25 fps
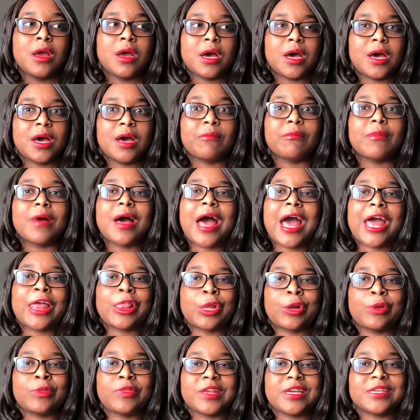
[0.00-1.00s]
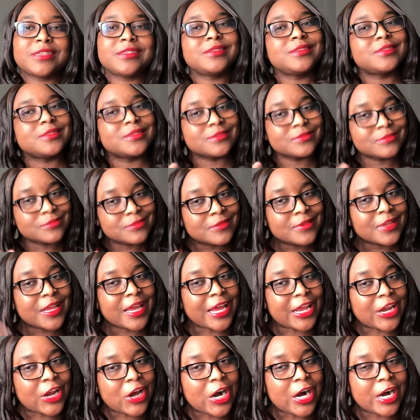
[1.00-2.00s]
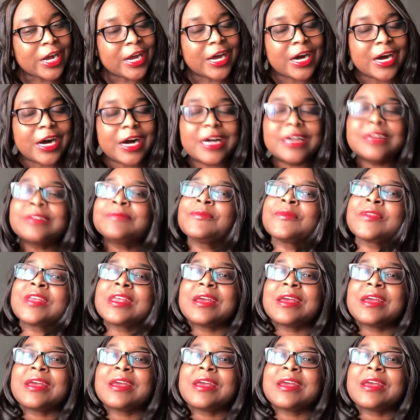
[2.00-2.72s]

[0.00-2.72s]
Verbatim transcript: Um, I learned this in Hong Kong.